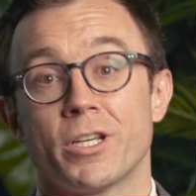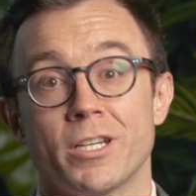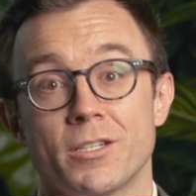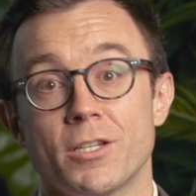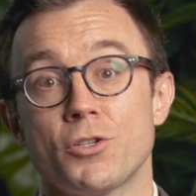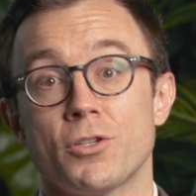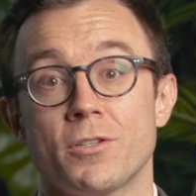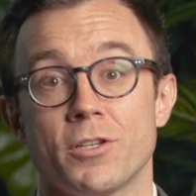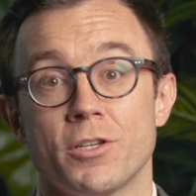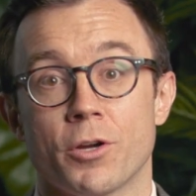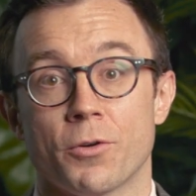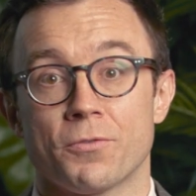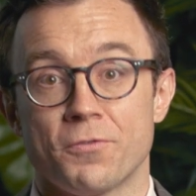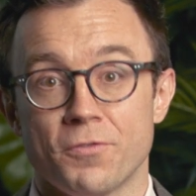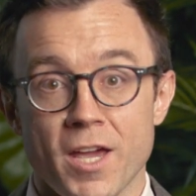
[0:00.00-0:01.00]
in addition to
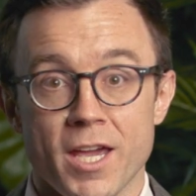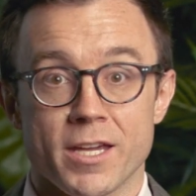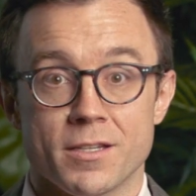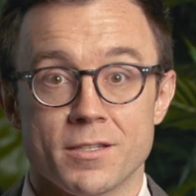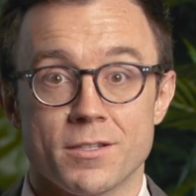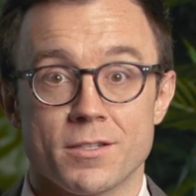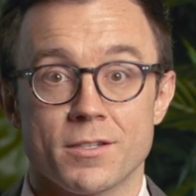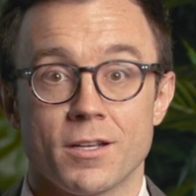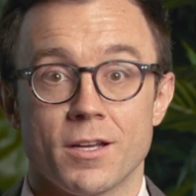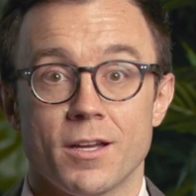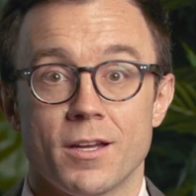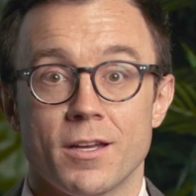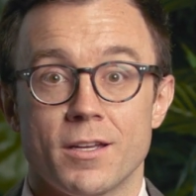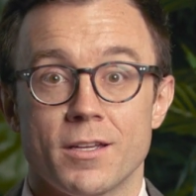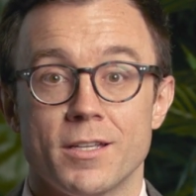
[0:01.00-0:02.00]
your face,
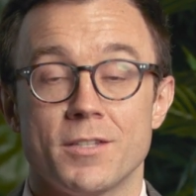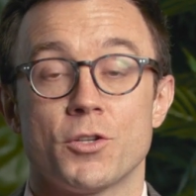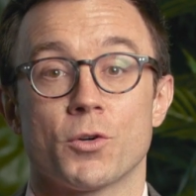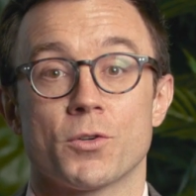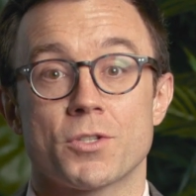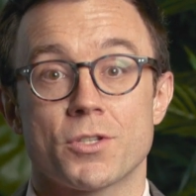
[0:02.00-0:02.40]
is your